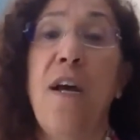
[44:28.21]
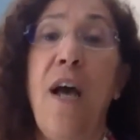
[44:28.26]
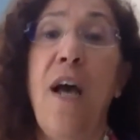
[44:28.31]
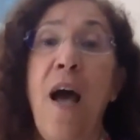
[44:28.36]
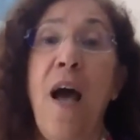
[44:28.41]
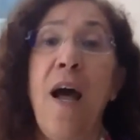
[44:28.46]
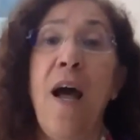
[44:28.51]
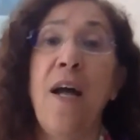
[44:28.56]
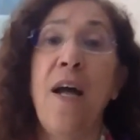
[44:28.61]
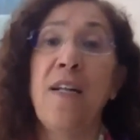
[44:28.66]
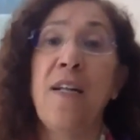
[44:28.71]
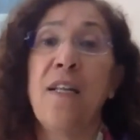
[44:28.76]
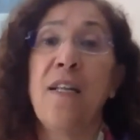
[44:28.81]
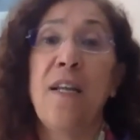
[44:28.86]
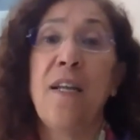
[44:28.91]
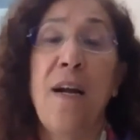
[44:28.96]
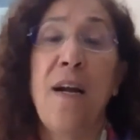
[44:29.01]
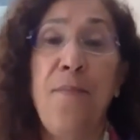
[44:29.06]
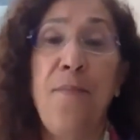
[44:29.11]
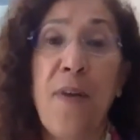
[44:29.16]
And
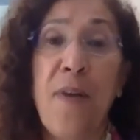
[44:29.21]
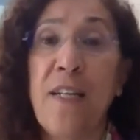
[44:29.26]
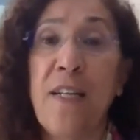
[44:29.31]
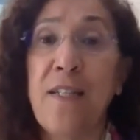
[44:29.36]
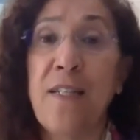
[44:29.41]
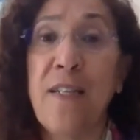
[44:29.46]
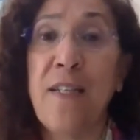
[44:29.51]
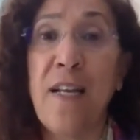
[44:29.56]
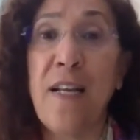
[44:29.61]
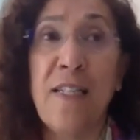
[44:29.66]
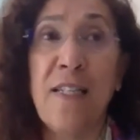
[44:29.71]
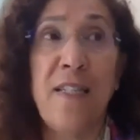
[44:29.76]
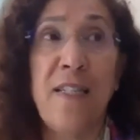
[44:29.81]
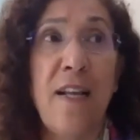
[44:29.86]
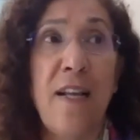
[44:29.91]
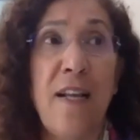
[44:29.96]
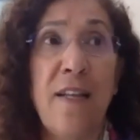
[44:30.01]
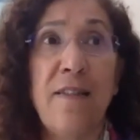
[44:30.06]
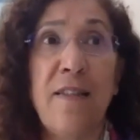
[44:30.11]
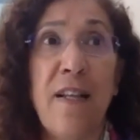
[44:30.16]
he's
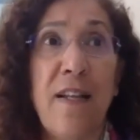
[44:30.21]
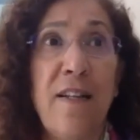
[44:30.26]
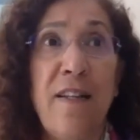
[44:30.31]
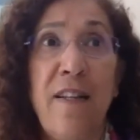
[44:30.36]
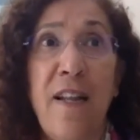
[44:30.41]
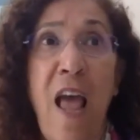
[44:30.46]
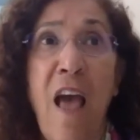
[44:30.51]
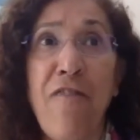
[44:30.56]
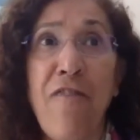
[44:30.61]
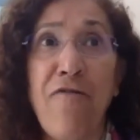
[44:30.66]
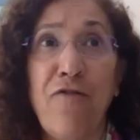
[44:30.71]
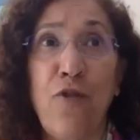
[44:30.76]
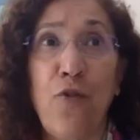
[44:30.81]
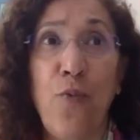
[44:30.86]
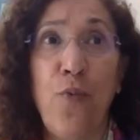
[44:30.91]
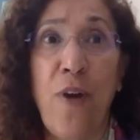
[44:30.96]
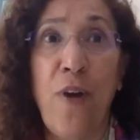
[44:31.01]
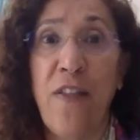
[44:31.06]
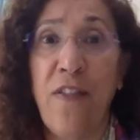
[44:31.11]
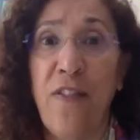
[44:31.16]
left
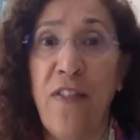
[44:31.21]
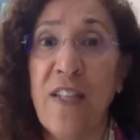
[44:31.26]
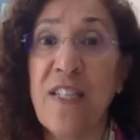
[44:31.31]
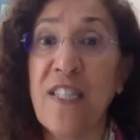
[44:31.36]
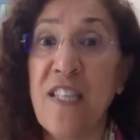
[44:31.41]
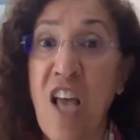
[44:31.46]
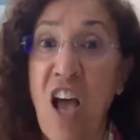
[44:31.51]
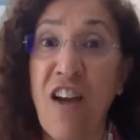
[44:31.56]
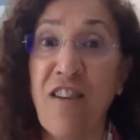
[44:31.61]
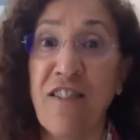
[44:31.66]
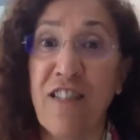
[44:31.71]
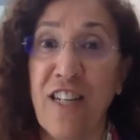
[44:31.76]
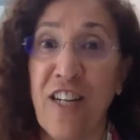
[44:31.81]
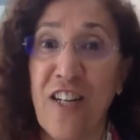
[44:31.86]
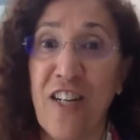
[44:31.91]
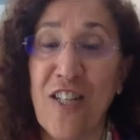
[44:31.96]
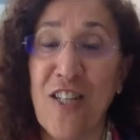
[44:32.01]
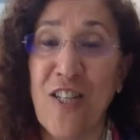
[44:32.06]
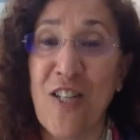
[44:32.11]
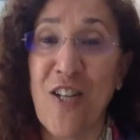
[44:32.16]
with the
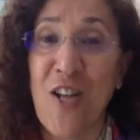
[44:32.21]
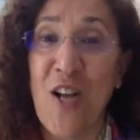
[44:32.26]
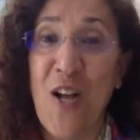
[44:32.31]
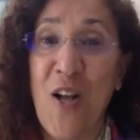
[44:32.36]
circus,